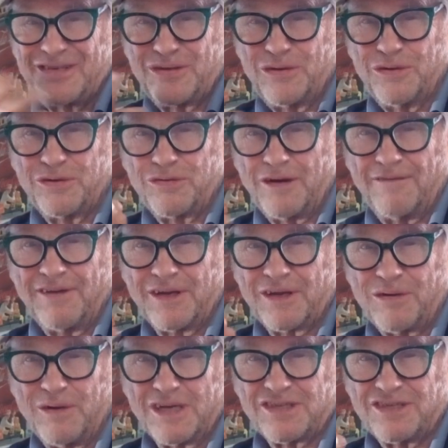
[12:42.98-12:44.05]
2 trivia
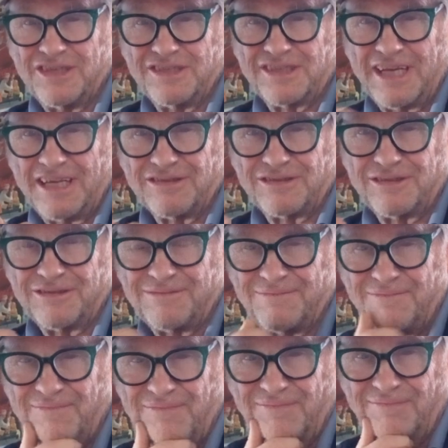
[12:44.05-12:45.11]
questions answered.
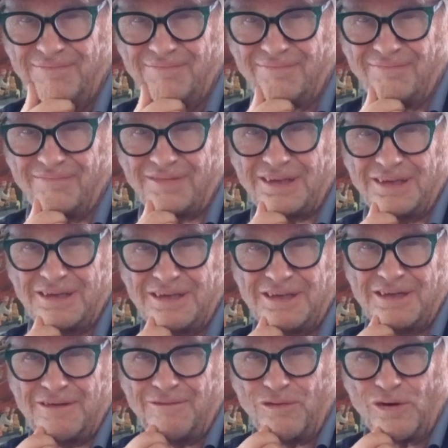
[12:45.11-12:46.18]

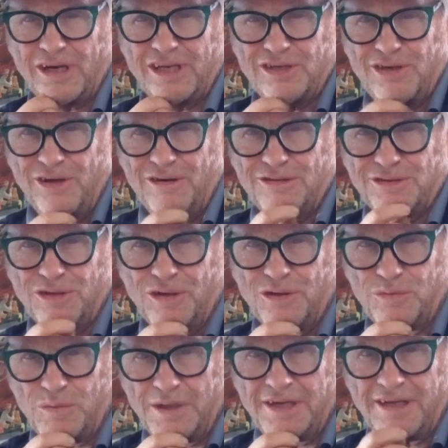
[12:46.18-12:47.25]
42 years
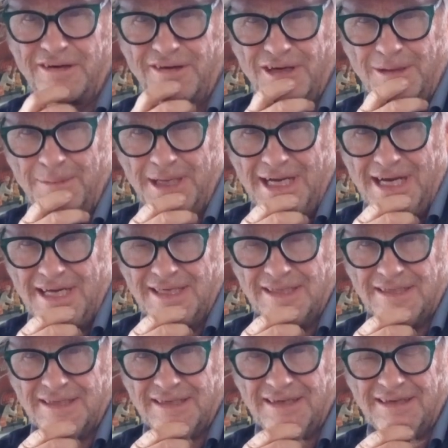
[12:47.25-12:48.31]
old, 100
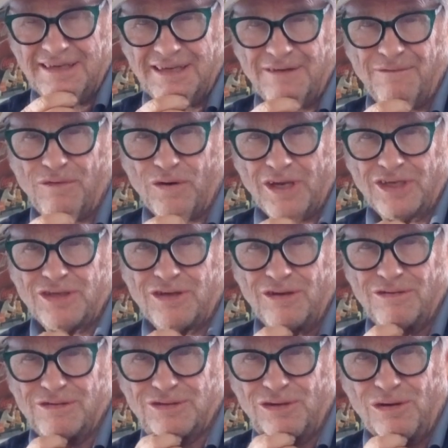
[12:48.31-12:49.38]
RBIs. 42
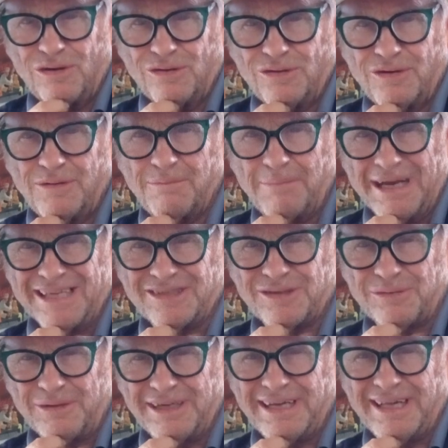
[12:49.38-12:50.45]
years old,
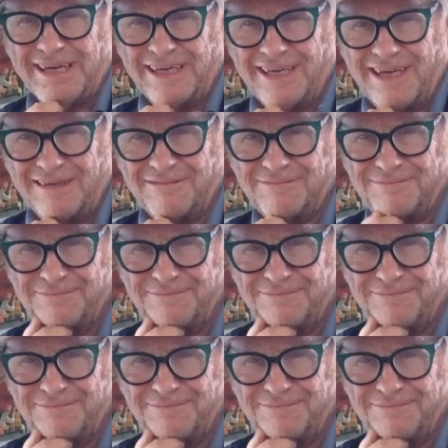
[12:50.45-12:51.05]
bats 388.